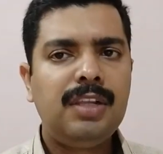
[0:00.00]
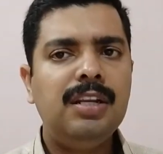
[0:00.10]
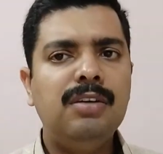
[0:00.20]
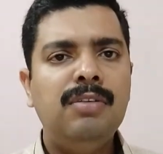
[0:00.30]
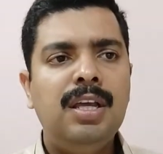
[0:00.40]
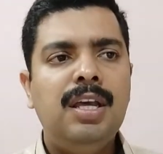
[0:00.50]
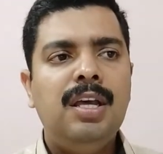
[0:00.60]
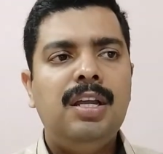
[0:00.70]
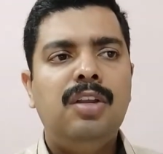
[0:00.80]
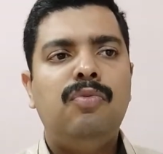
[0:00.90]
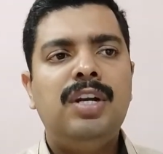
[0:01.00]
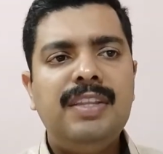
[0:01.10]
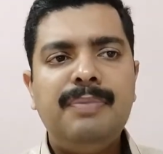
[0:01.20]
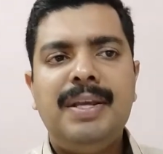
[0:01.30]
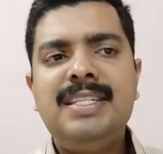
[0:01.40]
Now what is
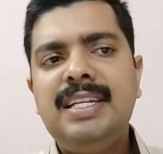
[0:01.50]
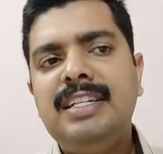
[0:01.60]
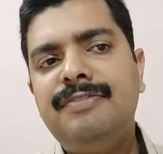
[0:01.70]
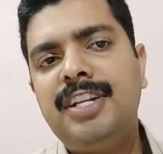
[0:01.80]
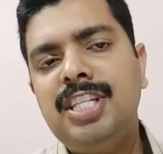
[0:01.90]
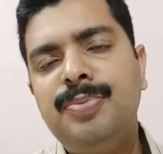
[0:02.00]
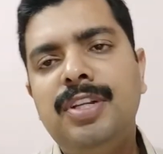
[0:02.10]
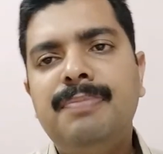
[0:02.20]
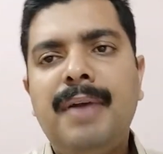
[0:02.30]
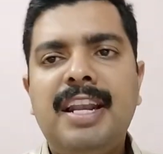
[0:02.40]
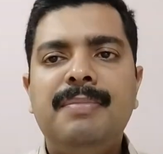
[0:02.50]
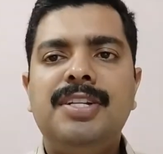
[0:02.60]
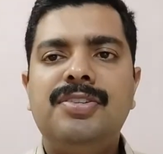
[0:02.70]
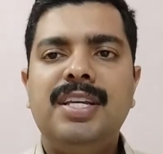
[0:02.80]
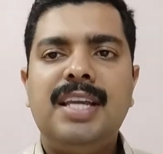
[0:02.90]
the basic difference between
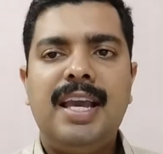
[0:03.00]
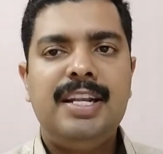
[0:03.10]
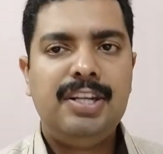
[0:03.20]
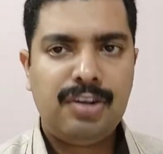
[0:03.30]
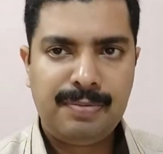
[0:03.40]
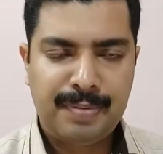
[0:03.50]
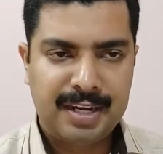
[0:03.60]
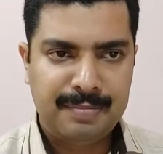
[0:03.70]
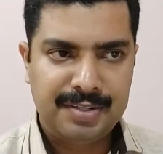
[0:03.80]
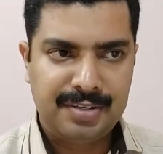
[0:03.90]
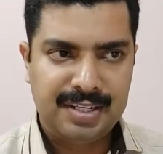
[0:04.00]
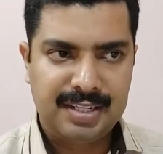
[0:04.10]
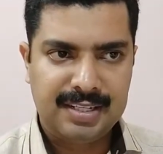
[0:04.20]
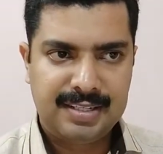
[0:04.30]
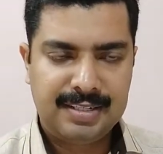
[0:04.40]
parametric and non-parametric
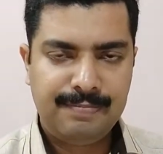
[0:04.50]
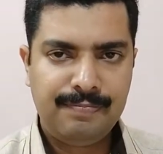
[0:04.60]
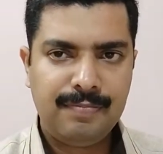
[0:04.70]
test?